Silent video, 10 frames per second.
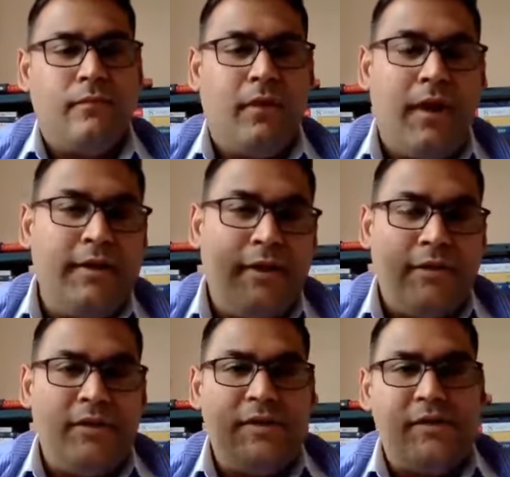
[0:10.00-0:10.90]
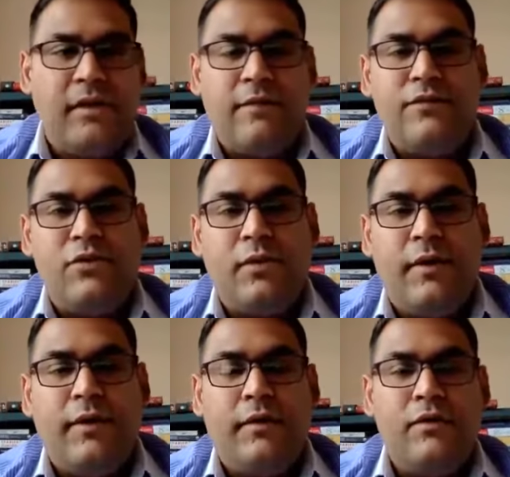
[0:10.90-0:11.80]
Hi there, this is Luv
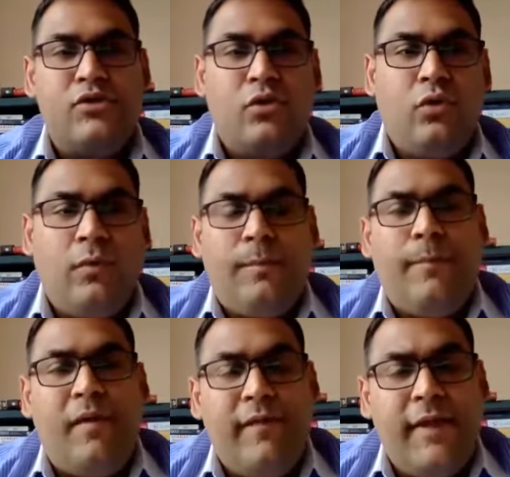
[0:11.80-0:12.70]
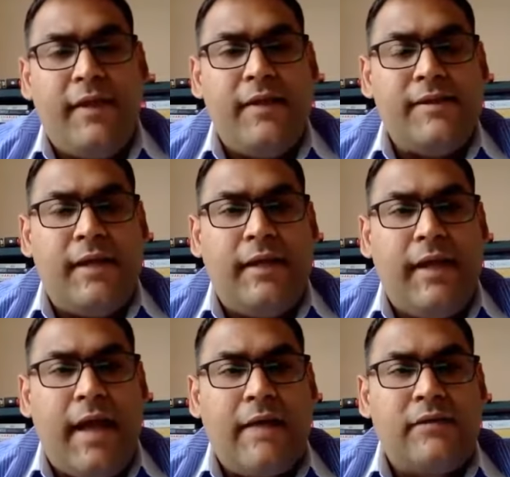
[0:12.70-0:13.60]
Johar. So Praveen recently
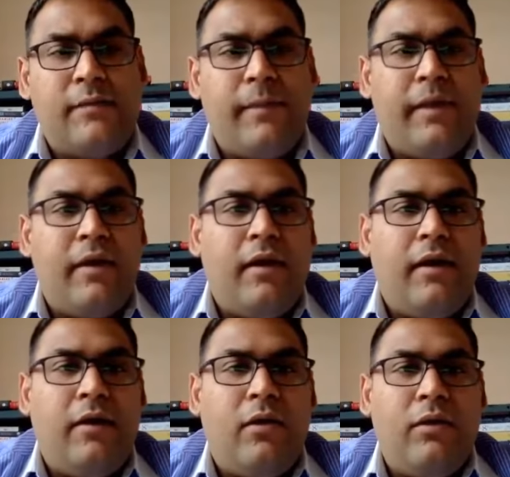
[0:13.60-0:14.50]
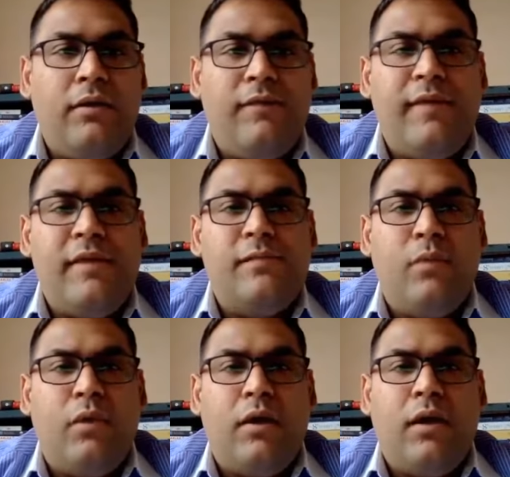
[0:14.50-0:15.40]
asked me on the
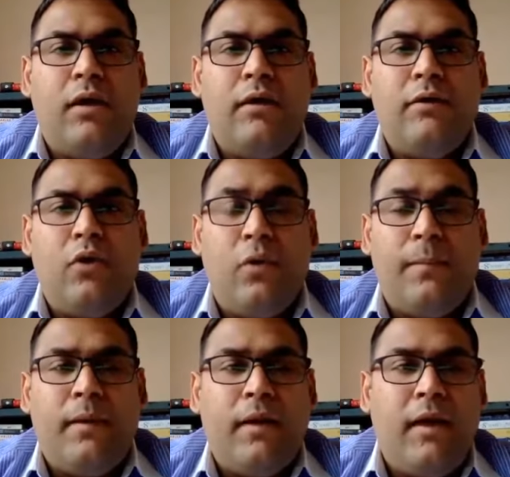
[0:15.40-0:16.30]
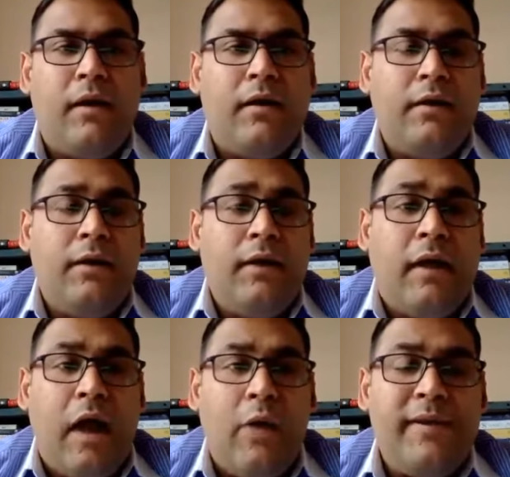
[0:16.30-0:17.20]
Facebook group,
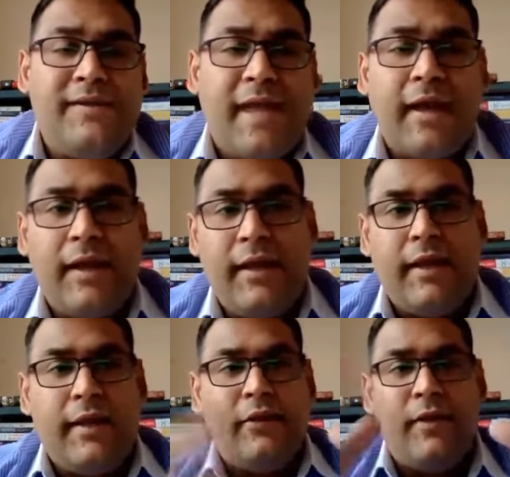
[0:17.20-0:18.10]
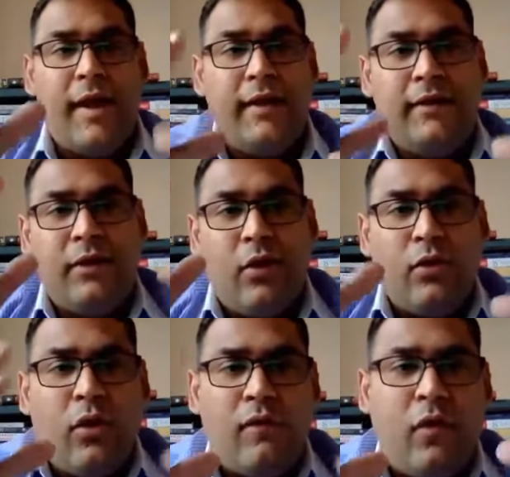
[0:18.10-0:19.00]
how exactly can you write the
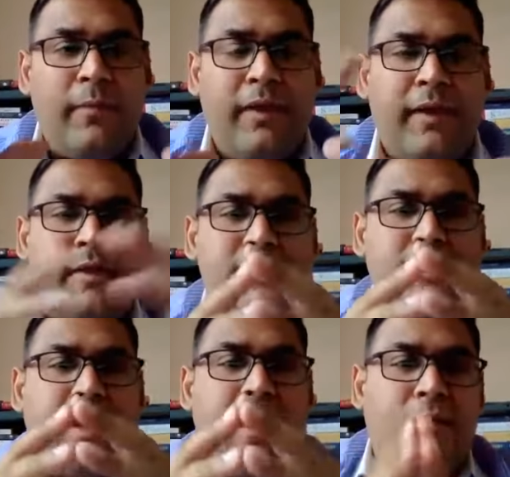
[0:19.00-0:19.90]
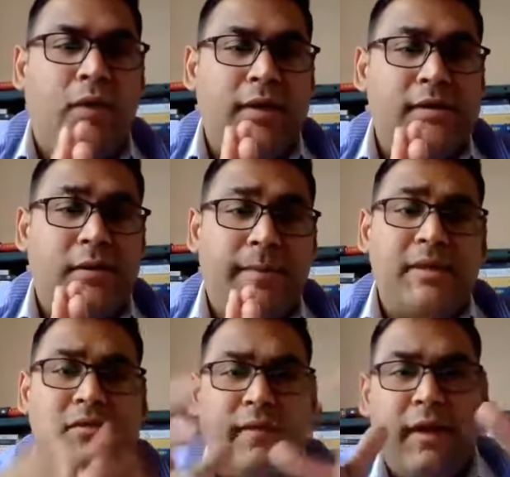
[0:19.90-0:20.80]
non-conformities and what is the
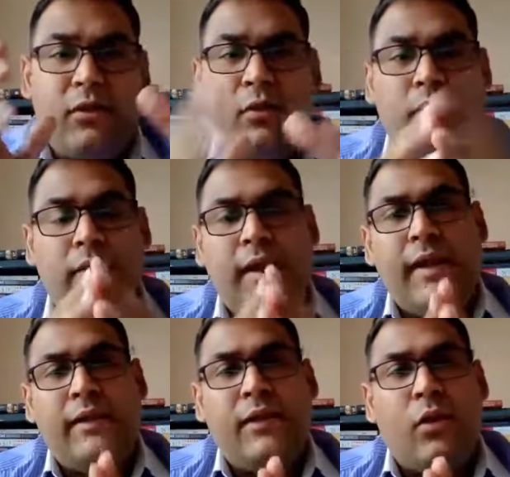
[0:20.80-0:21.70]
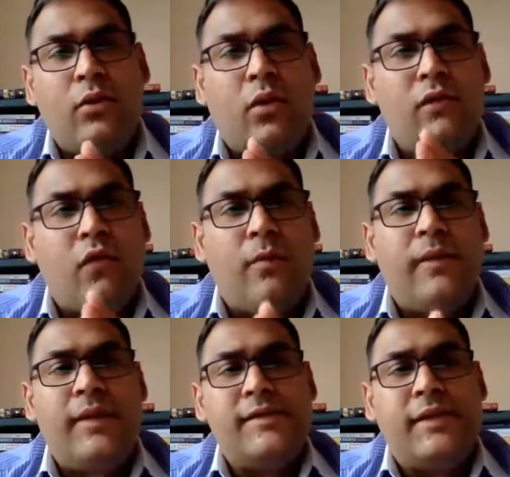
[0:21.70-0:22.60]
best way to write the
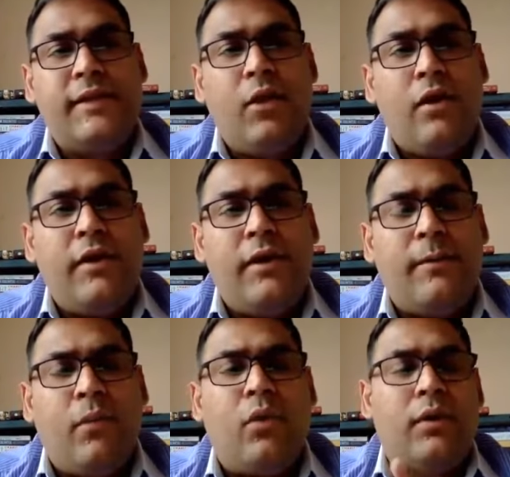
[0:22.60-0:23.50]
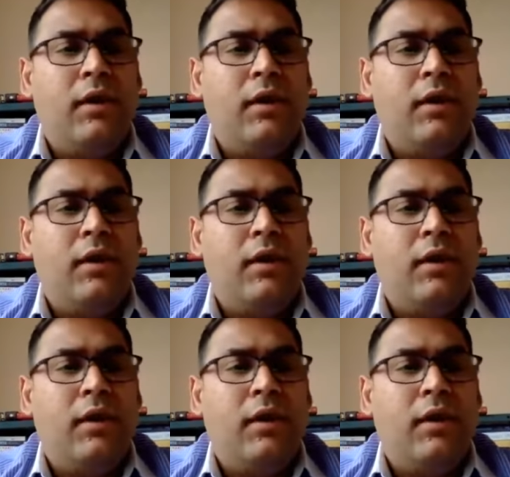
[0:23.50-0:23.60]
non-conformities in the audit report.